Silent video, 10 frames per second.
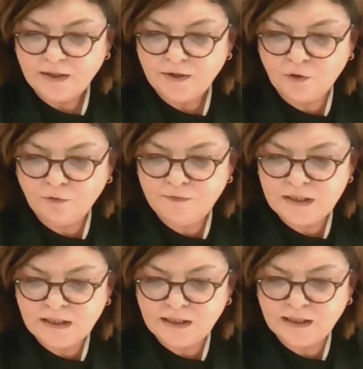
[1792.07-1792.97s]

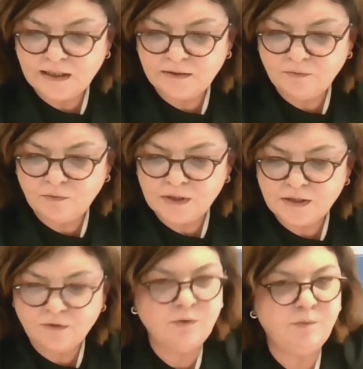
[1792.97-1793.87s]
Eurovignette was
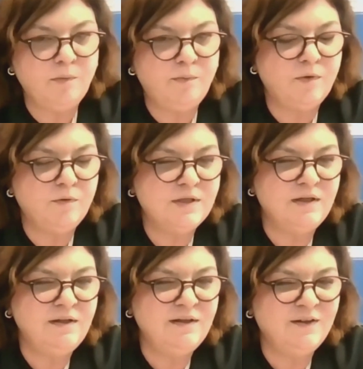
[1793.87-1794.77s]
a good
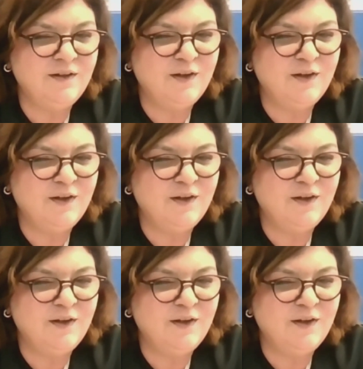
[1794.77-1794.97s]
proposal.